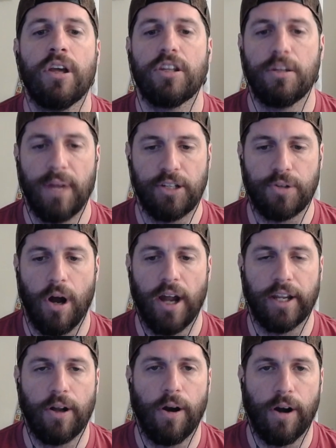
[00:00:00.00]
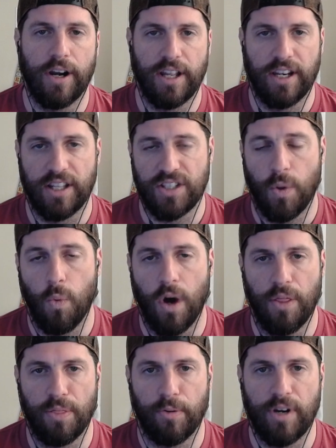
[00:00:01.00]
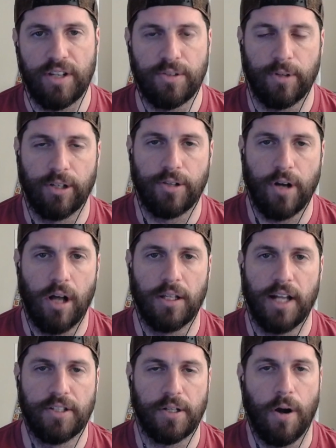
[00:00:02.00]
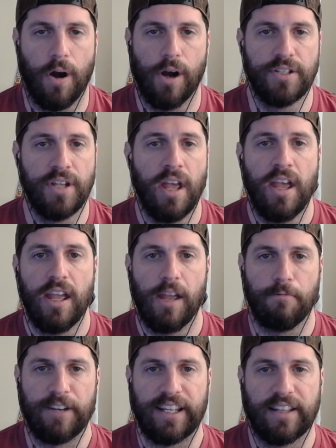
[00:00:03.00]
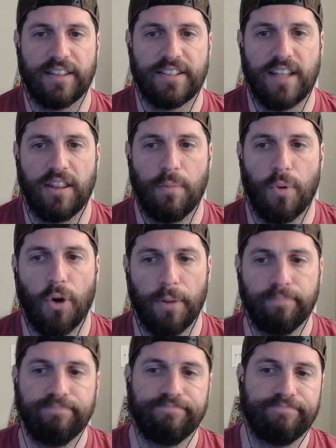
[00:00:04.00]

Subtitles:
You may draw a card, and it's a 1/3, so we're going to draw lots of cards if we can get this on the board.